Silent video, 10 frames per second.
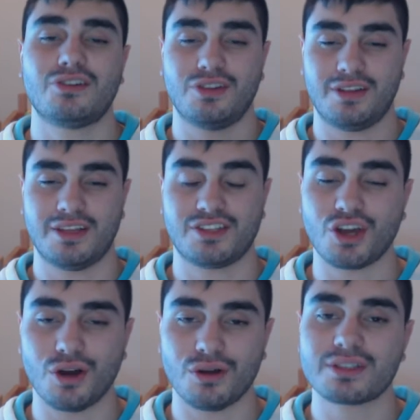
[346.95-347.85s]
do these
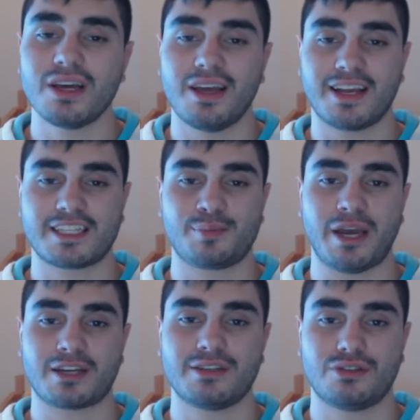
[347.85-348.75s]
girls
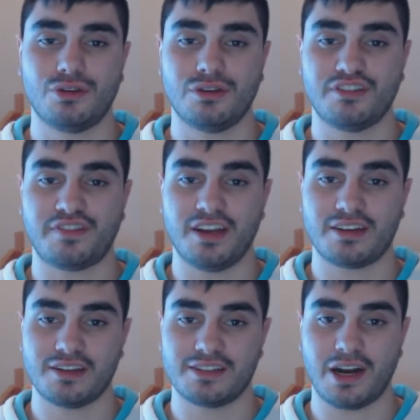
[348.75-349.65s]
expect to
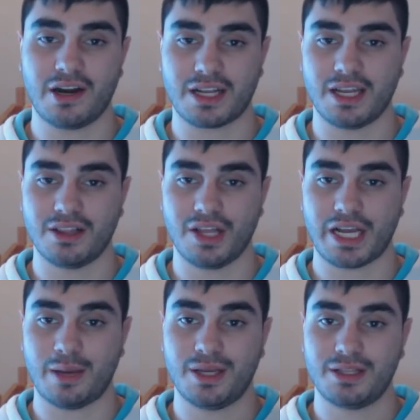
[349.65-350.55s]
defeat Zaraki?
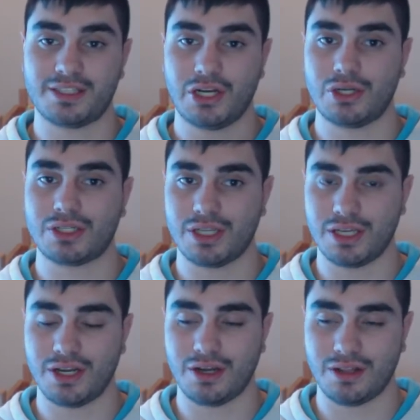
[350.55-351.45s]
Like, I mean, seriously,
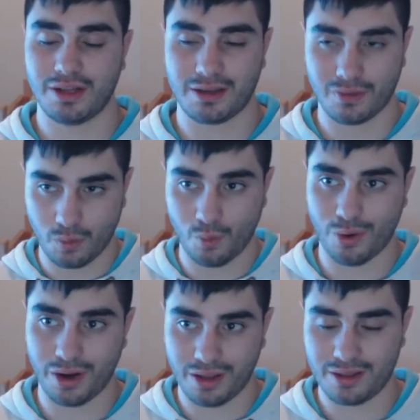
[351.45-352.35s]
you know, like,
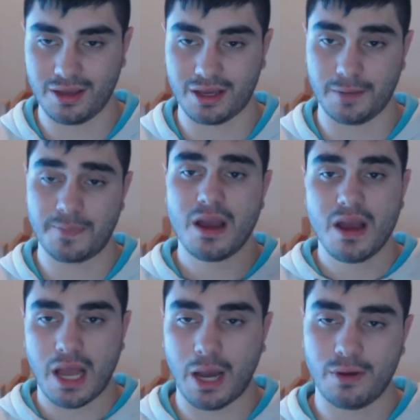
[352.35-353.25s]
what are you thinking?
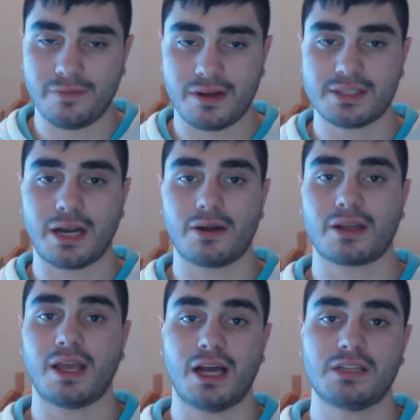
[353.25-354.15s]
However,
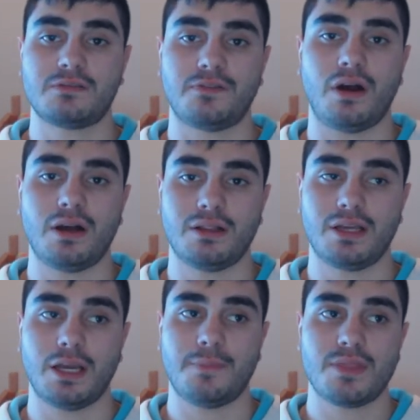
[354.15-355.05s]
Zaraki has
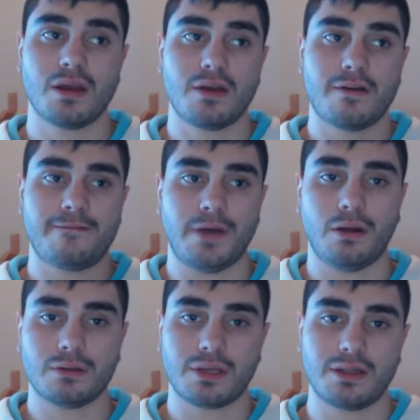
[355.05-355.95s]
finally
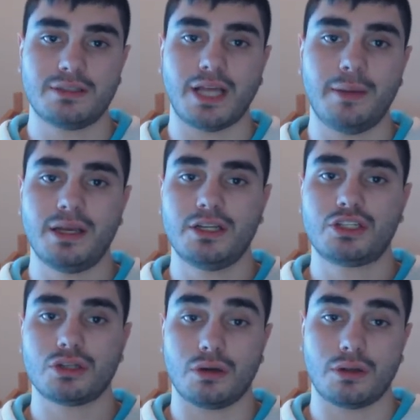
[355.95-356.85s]
felt the
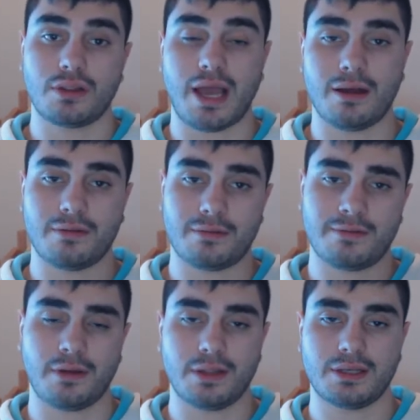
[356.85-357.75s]
damage, or
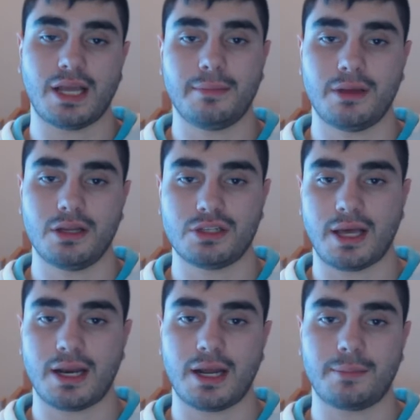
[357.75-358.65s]
felt the damage
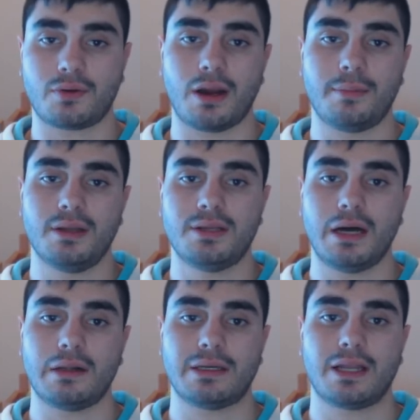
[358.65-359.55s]
that Gremmy
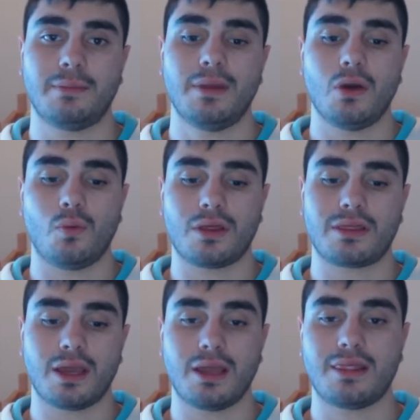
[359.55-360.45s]
dealt on him
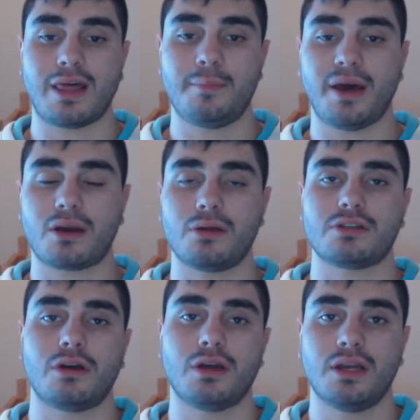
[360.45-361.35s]
within that battle.
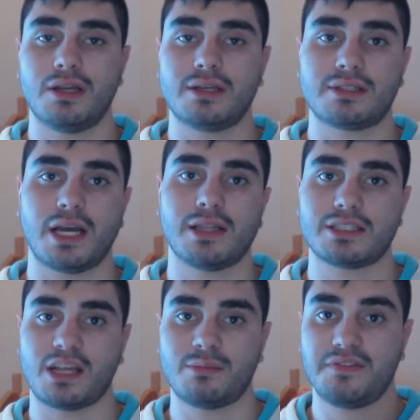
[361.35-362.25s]
So he does say
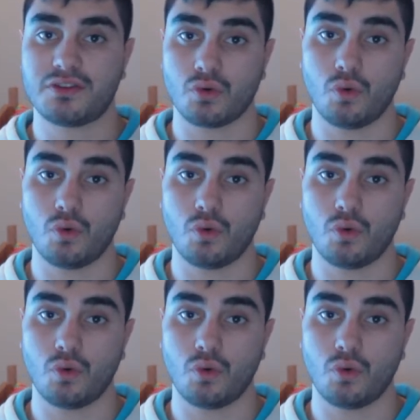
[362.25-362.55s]
that some of his